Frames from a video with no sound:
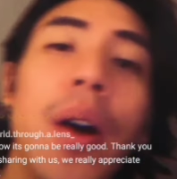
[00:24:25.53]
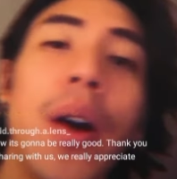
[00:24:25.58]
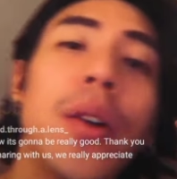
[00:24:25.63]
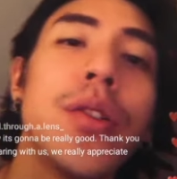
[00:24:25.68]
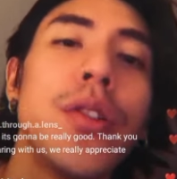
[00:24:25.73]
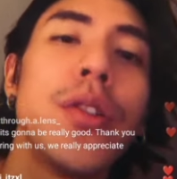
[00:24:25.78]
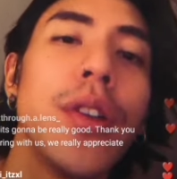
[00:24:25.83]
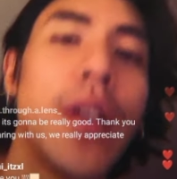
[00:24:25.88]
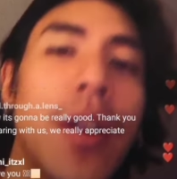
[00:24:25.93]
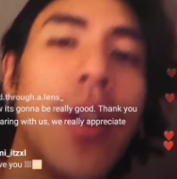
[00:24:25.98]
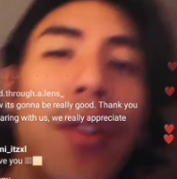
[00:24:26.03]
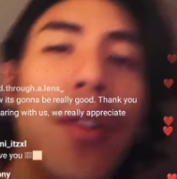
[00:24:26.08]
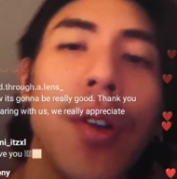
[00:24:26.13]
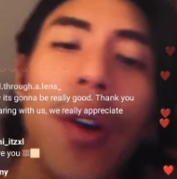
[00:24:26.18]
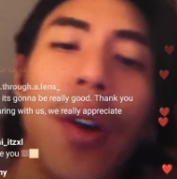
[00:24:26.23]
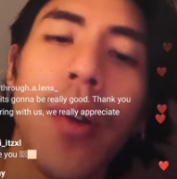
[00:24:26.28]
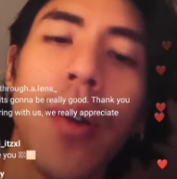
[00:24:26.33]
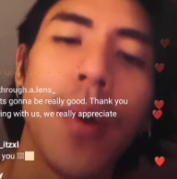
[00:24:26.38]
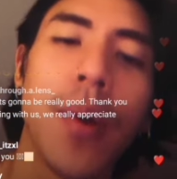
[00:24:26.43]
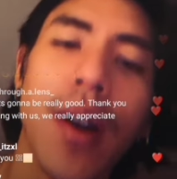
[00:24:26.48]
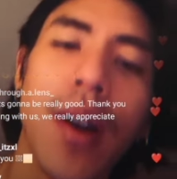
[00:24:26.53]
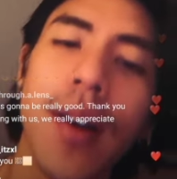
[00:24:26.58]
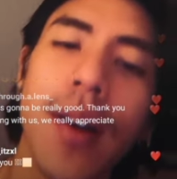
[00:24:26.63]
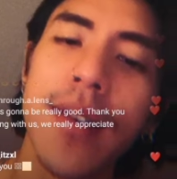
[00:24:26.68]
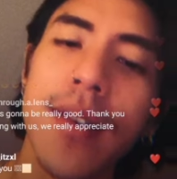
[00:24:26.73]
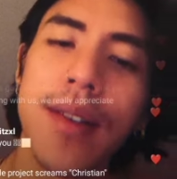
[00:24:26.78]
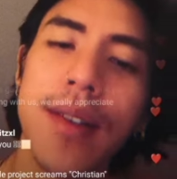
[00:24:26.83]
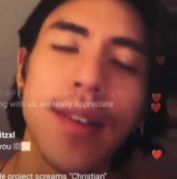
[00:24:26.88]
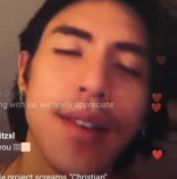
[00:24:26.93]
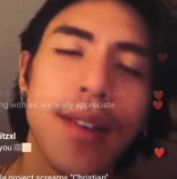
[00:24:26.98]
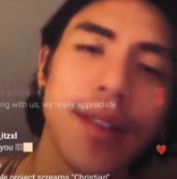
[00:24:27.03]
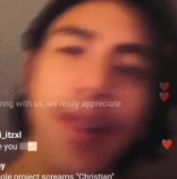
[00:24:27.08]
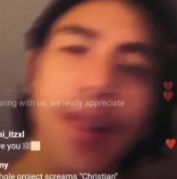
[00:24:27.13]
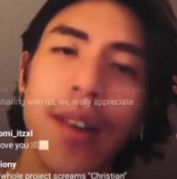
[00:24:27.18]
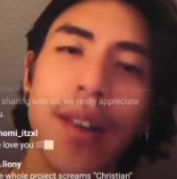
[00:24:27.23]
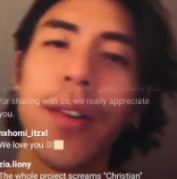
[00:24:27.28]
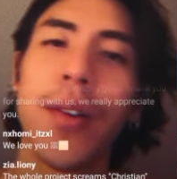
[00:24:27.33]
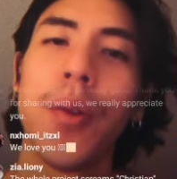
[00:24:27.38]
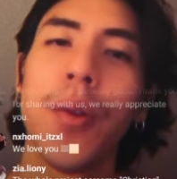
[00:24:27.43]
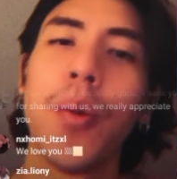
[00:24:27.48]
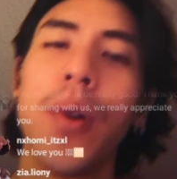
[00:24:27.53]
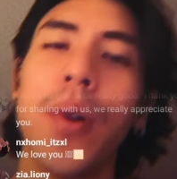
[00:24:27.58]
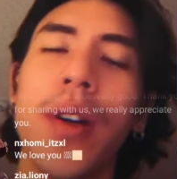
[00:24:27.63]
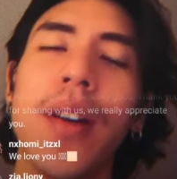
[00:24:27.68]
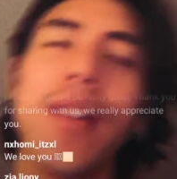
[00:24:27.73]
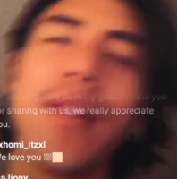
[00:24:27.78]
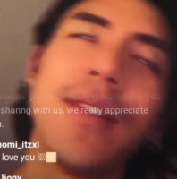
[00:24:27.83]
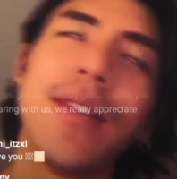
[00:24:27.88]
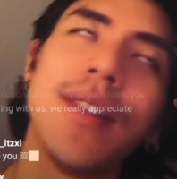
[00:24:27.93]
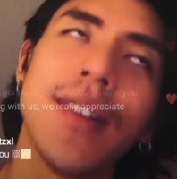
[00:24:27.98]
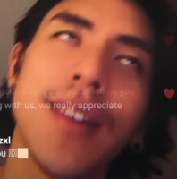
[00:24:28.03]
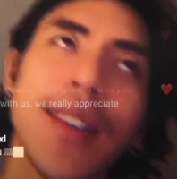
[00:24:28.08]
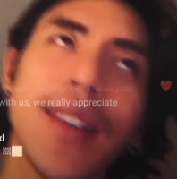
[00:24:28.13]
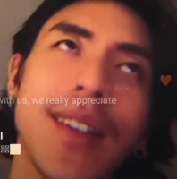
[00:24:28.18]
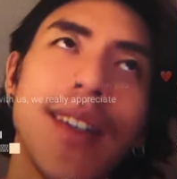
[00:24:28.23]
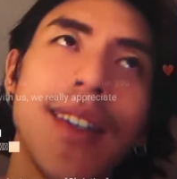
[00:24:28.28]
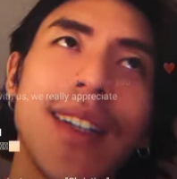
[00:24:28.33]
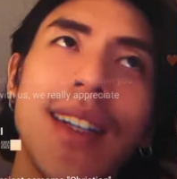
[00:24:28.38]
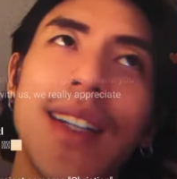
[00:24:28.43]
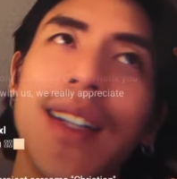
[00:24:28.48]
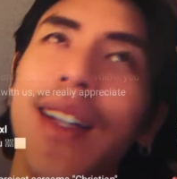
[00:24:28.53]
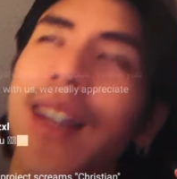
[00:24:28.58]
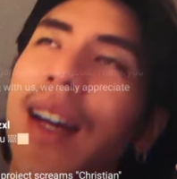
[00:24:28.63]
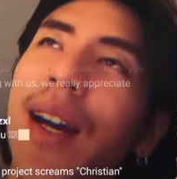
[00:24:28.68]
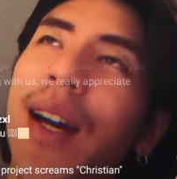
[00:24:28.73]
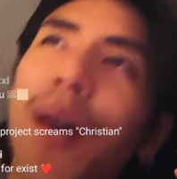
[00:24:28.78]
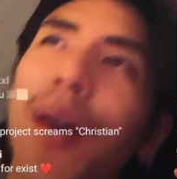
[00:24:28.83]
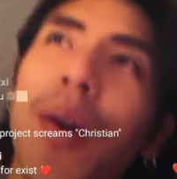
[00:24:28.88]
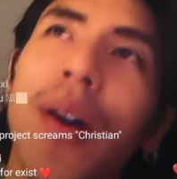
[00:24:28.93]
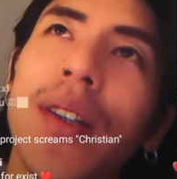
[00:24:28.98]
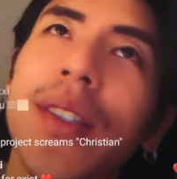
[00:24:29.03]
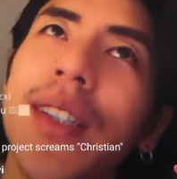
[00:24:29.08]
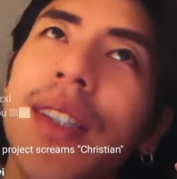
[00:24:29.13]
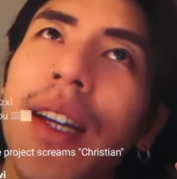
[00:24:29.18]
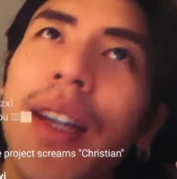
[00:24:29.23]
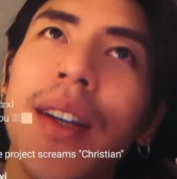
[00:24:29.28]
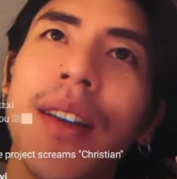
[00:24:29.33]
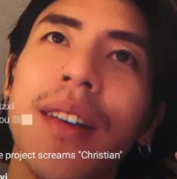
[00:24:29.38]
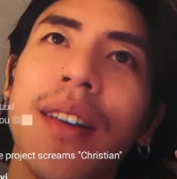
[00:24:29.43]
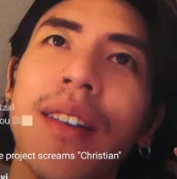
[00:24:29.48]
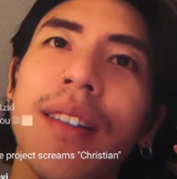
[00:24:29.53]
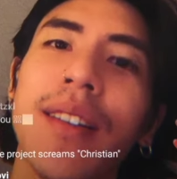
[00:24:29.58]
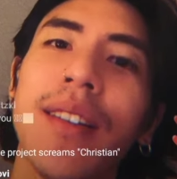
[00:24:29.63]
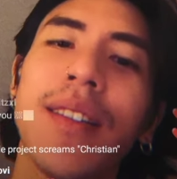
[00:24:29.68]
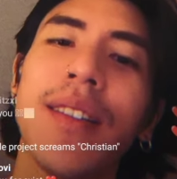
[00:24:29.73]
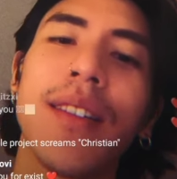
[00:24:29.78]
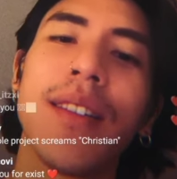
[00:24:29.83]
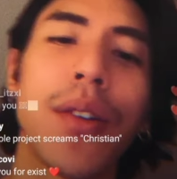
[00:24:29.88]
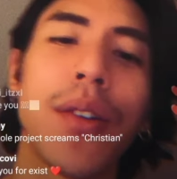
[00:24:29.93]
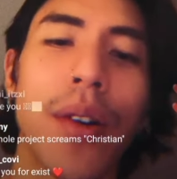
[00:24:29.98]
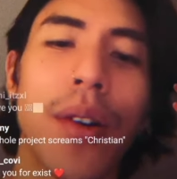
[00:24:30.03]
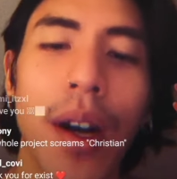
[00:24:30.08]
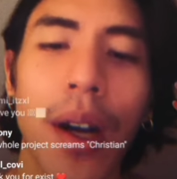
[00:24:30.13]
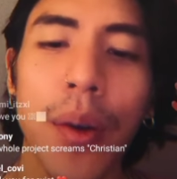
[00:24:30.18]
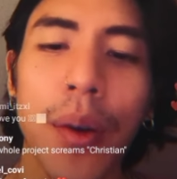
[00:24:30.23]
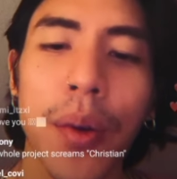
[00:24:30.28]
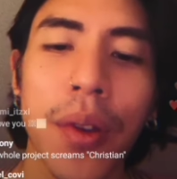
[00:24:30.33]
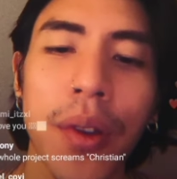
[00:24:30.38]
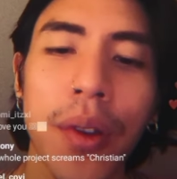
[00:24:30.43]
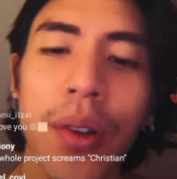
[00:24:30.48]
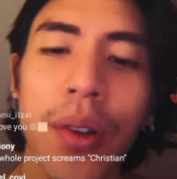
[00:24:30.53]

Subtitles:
else to give you otherwise, you know. I don't know how else I can cry with